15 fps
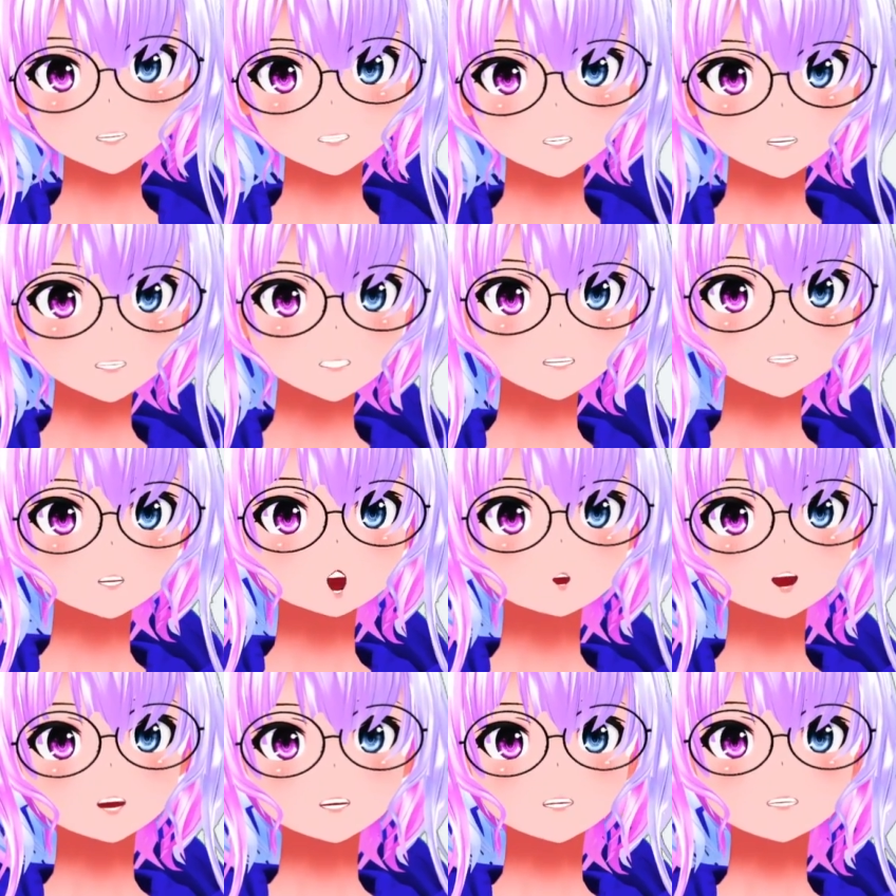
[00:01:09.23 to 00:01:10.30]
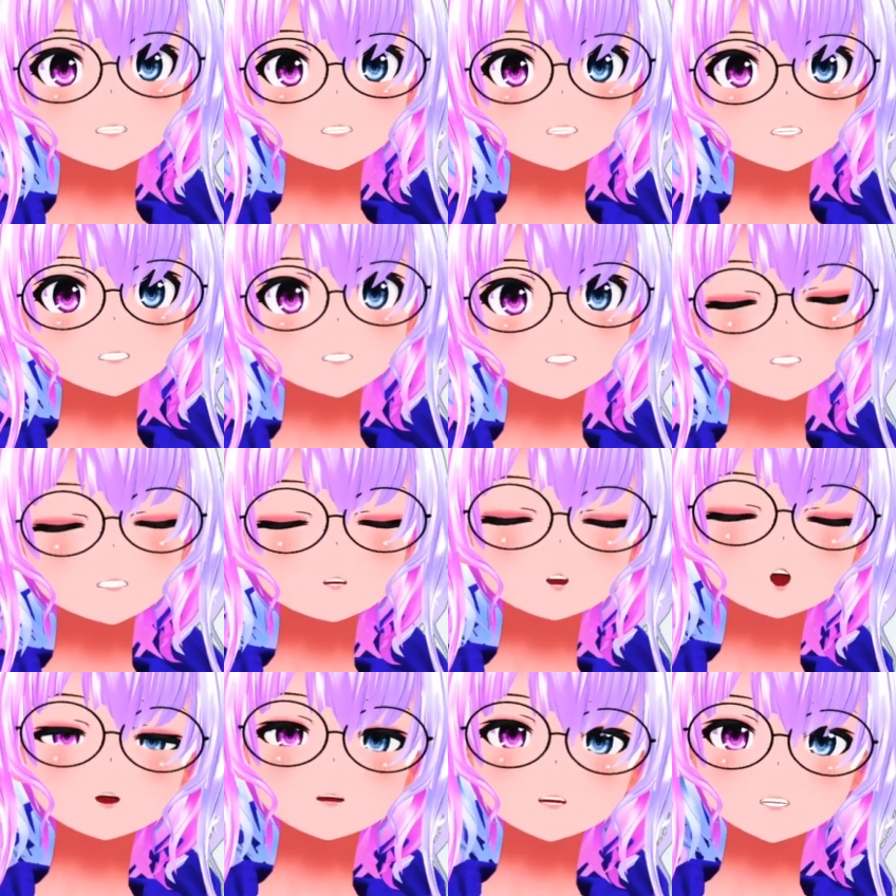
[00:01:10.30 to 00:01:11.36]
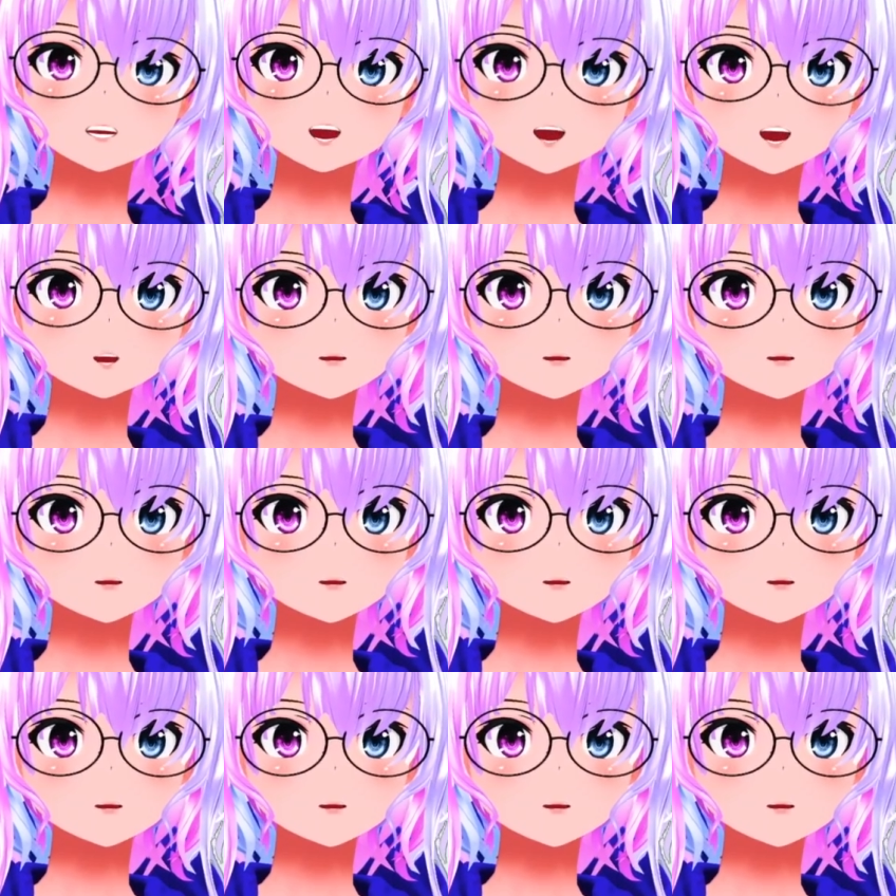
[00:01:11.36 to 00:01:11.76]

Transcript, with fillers: And if you want to, you can choose to follow the shop.